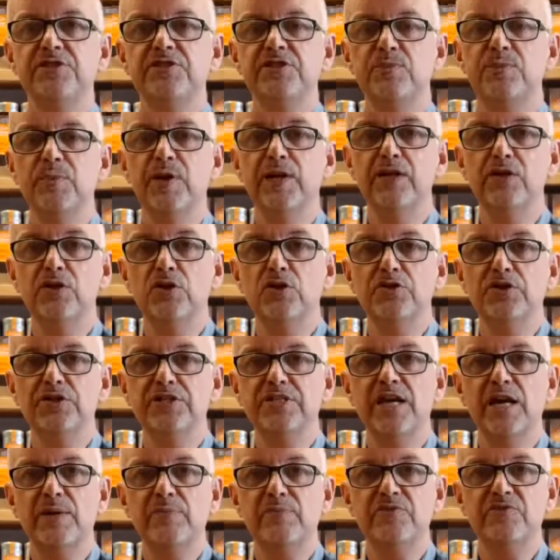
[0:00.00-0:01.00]
depending on the
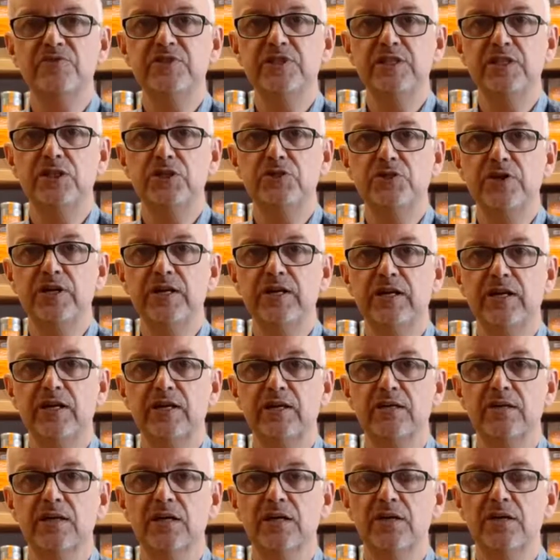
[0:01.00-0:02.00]
type of tea you're
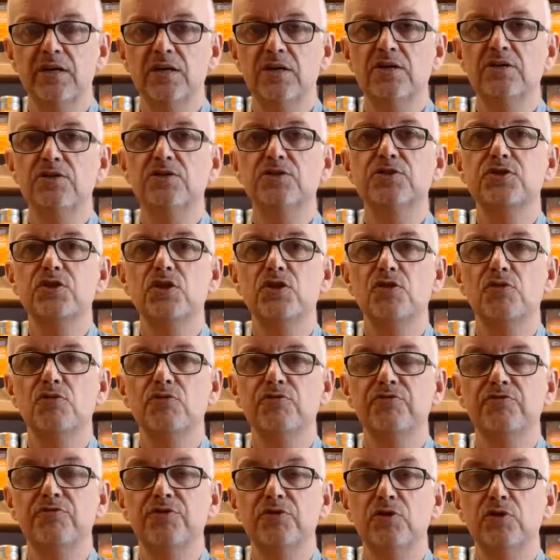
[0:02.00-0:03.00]
drinking. So
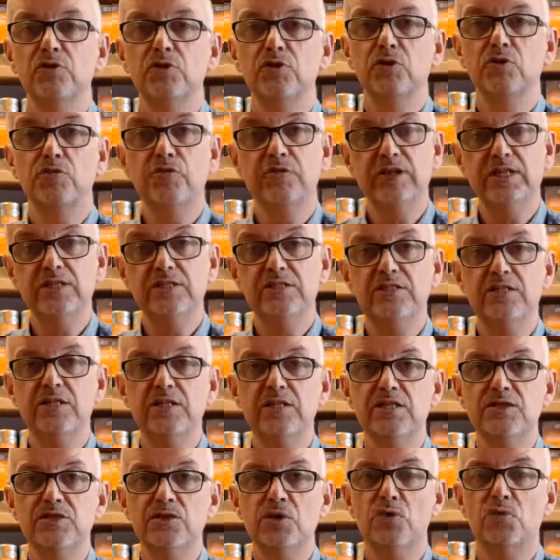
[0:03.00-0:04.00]
for green
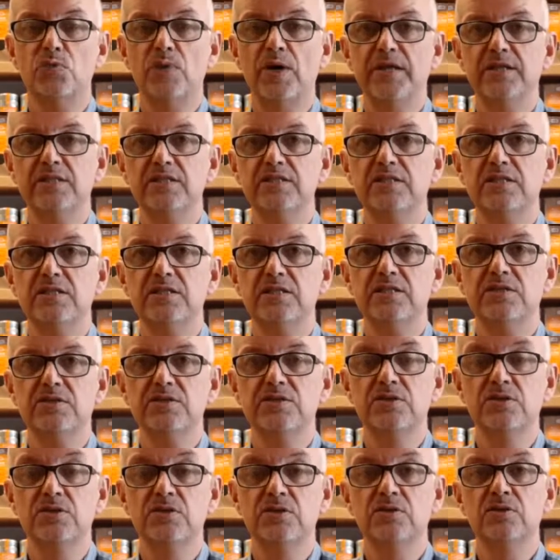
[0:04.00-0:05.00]
teas or white
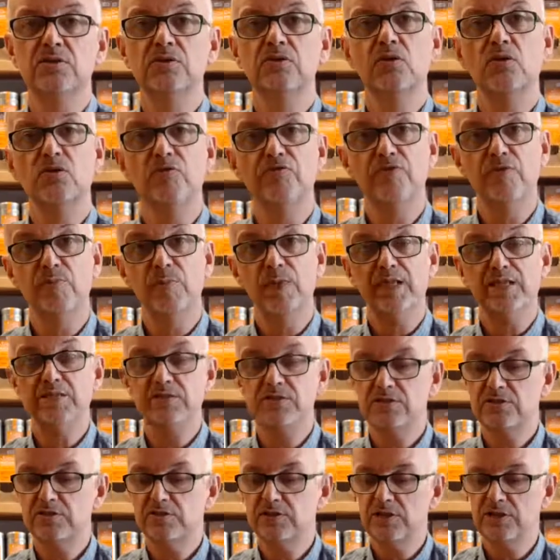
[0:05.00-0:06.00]
teas or
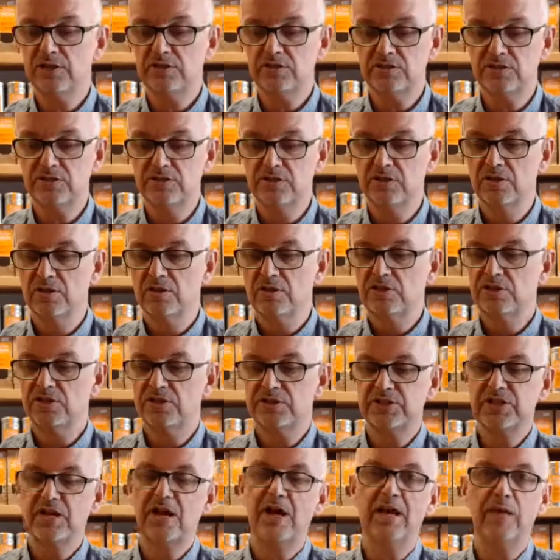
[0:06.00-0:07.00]
fermented teas, the
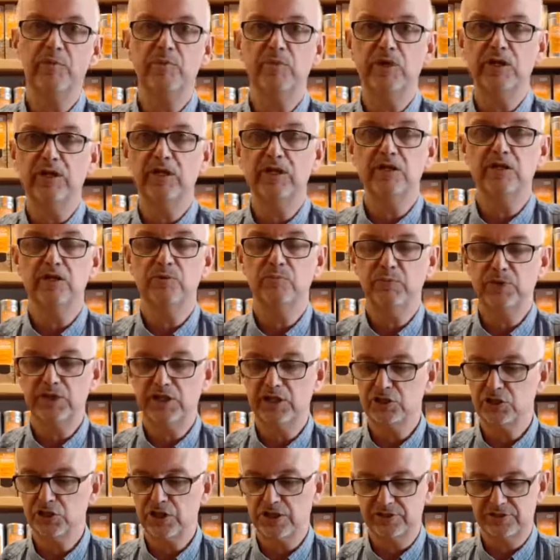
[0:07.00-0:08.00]
timing can be
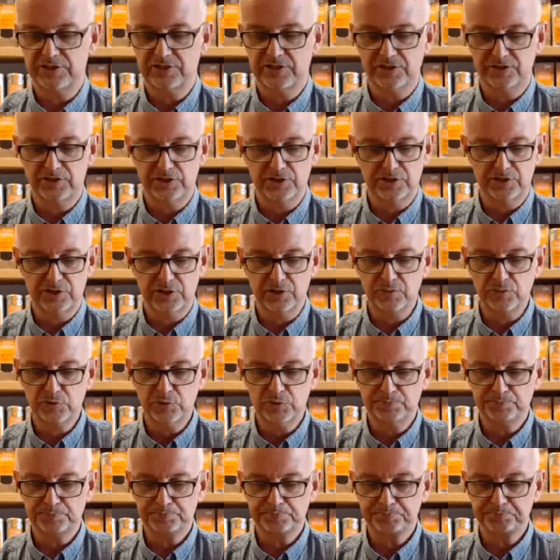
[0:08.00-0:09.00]
adjusted to
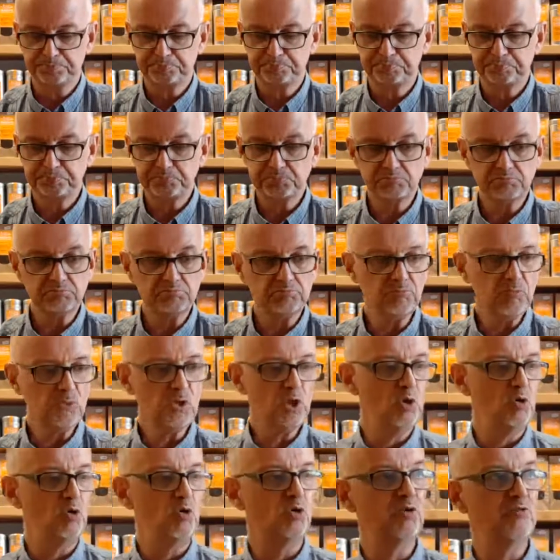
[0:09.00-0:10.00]
suit.
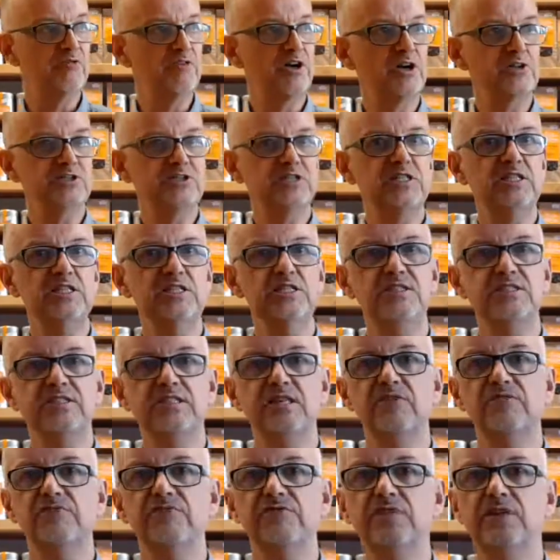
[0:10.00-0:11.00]
All of our teas
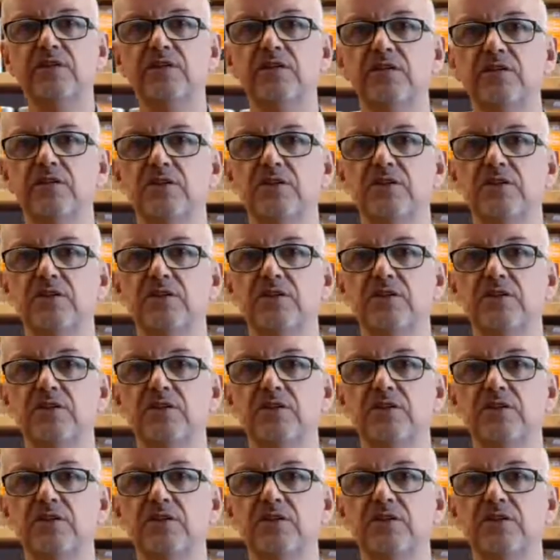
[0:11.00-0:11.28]
give the